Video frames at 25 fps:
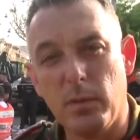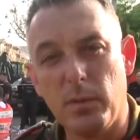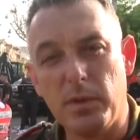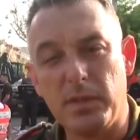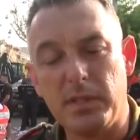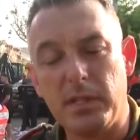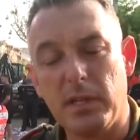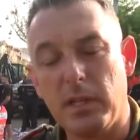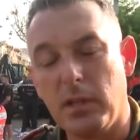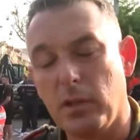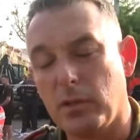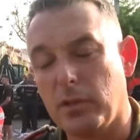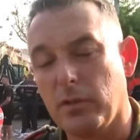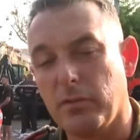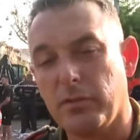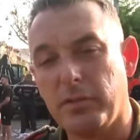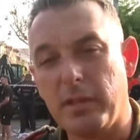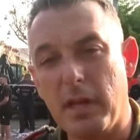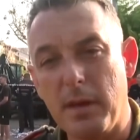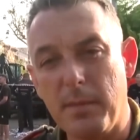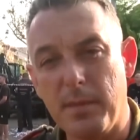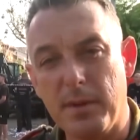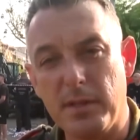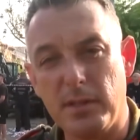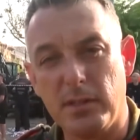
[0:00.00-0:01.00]
We see a lot of
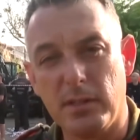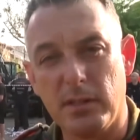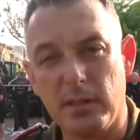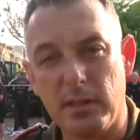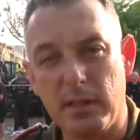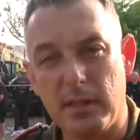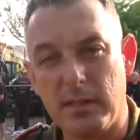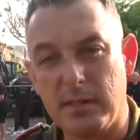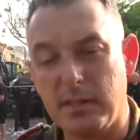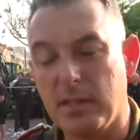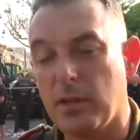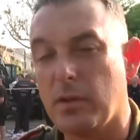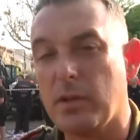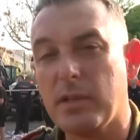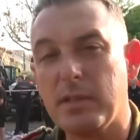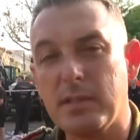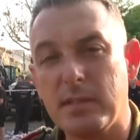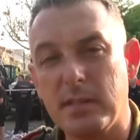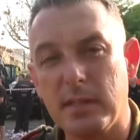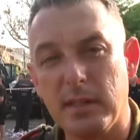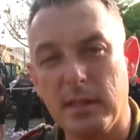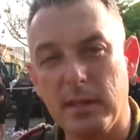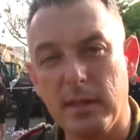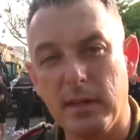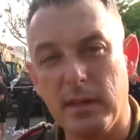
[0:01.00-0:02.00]
damage, and as you can
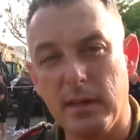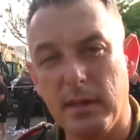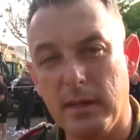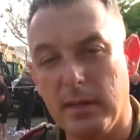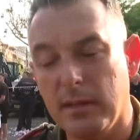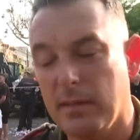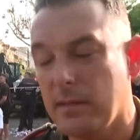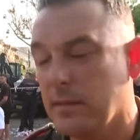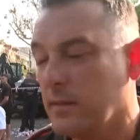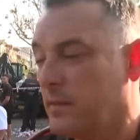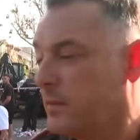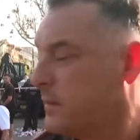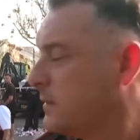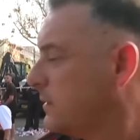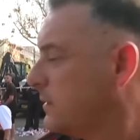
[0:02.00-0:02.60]
see, it